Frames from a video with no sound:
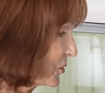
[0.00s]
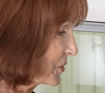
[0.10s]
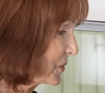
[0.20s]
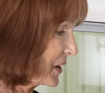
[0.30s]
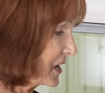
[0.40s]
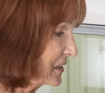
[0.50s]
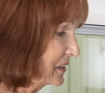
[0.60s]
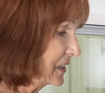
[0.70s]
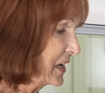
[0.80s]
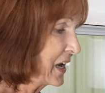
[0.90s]
on the
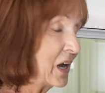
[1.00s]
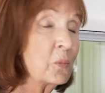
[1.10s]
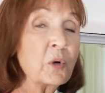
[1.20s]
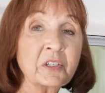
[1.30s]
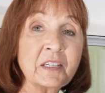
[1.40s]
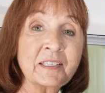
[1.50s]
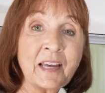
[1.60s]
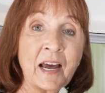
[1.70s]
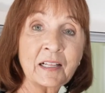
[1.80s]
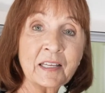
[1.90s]
panel and works
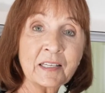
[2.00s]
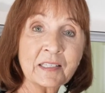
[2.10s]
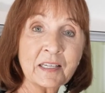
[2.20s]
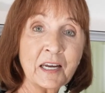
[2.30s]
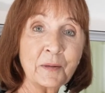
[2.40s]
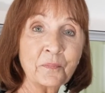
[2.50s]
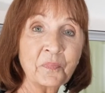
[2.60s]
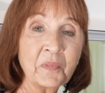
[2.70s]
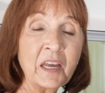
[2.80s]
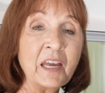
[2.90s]
exactly the same.
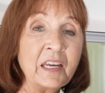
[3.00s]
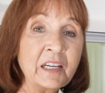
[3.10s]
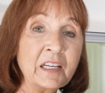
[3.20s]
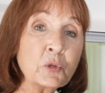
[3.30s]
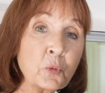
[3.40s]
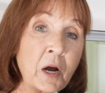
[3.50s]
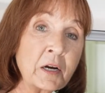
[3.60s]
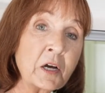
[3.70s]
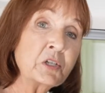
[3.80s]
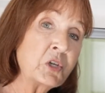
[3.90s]
It is run
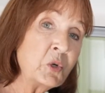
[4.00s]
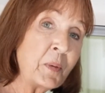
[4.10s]
on 2